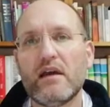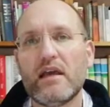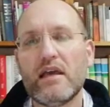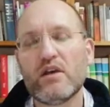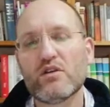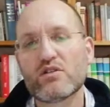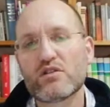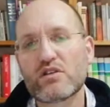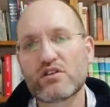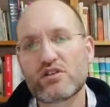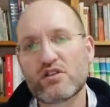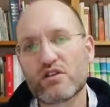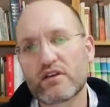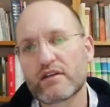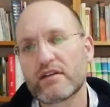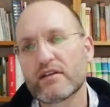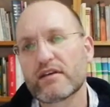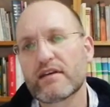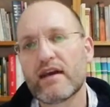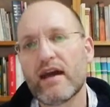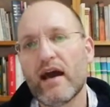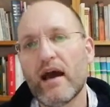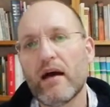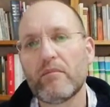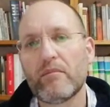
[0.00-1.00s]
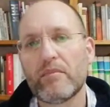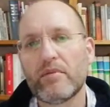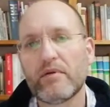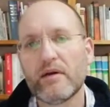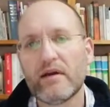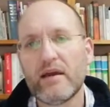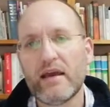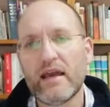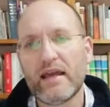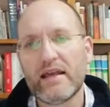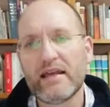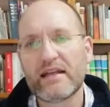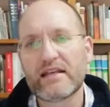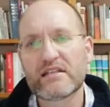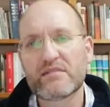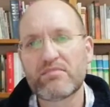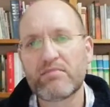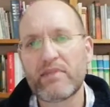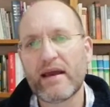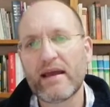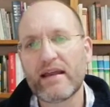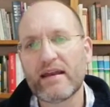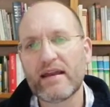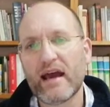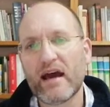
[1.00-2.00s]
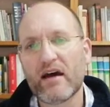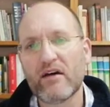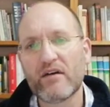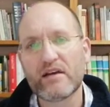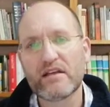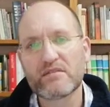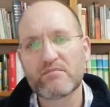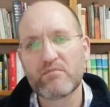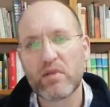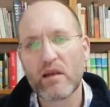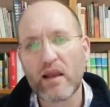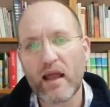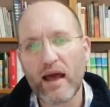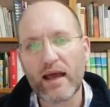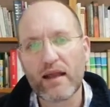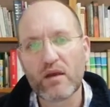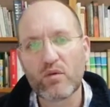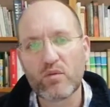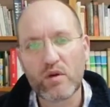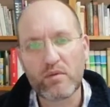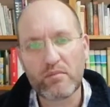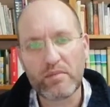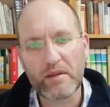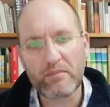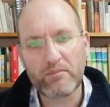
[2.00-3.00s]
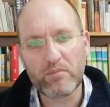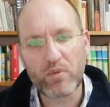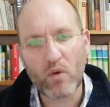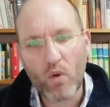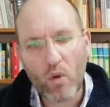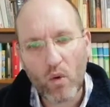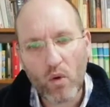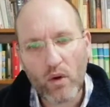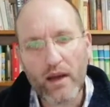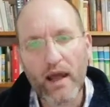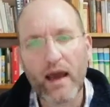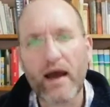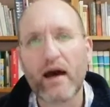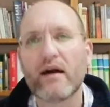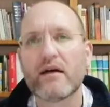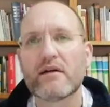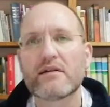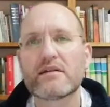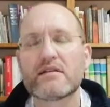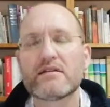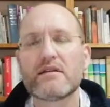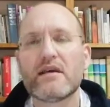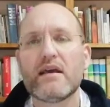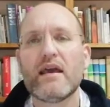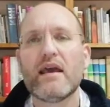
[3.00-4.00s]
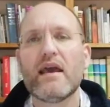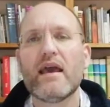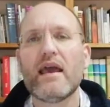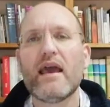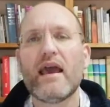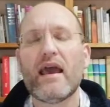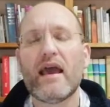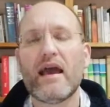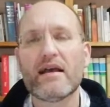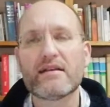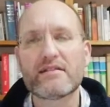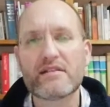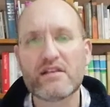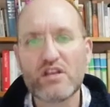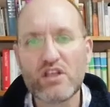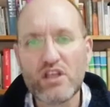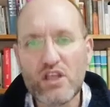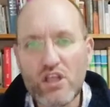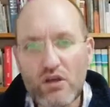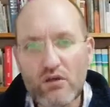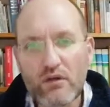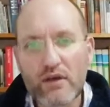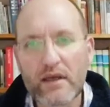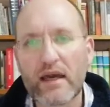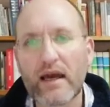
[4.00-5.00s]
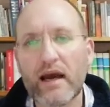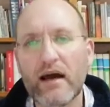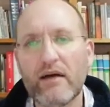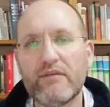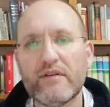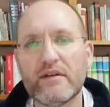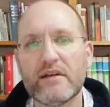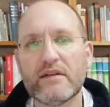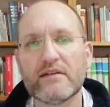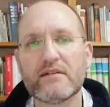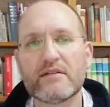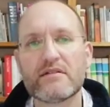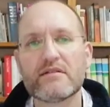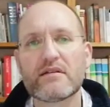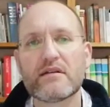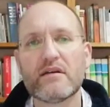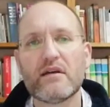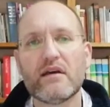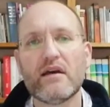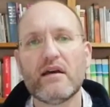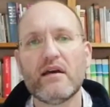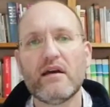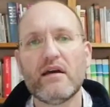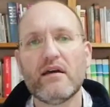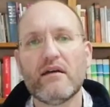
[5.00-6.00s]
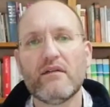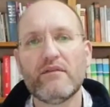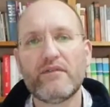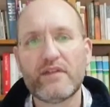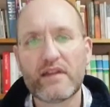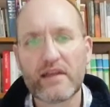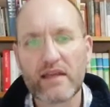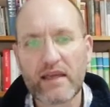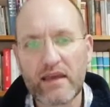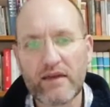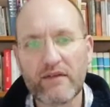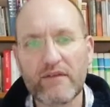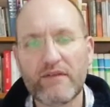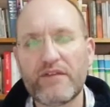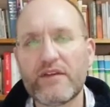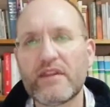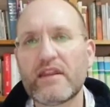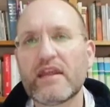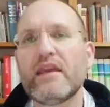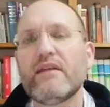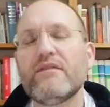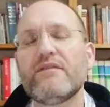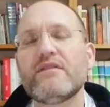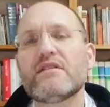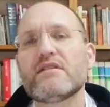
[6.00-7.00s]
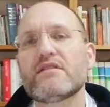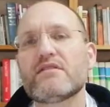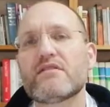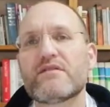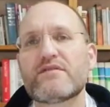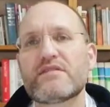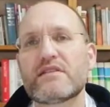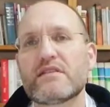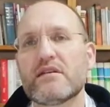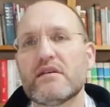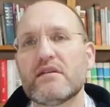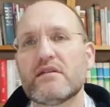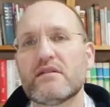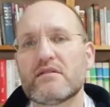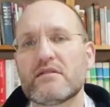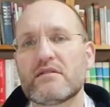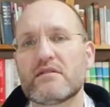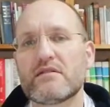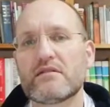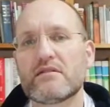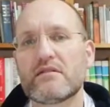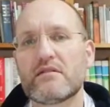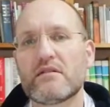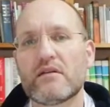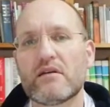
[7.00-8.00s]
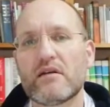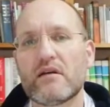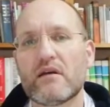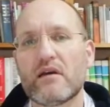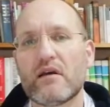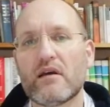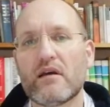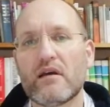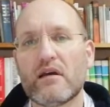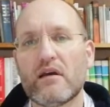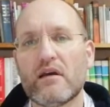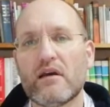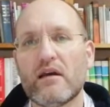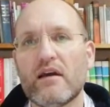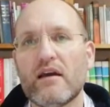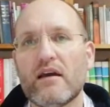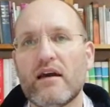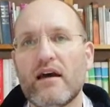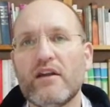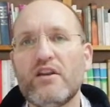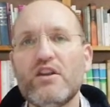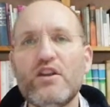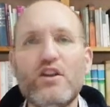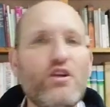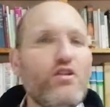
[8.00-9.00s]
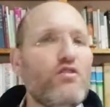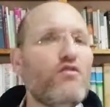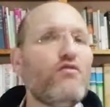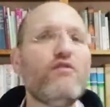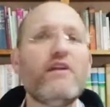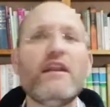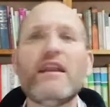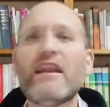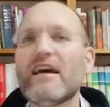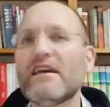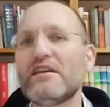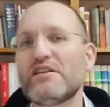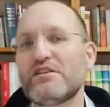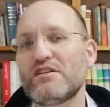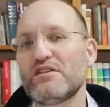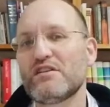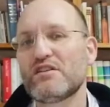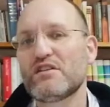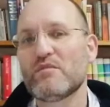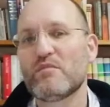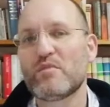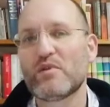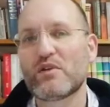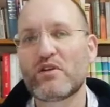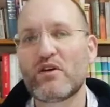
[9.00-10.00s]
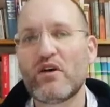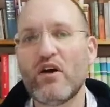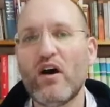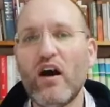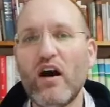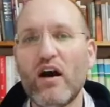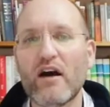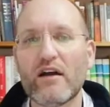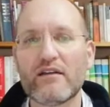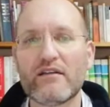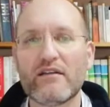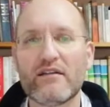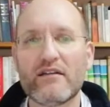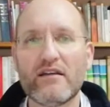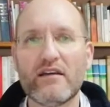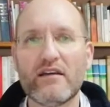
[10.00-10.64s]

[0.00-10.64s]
He also took the cup and explained how his blood would be poured out as a new covenant for the, for the forgiveness of sins a new relationship with God.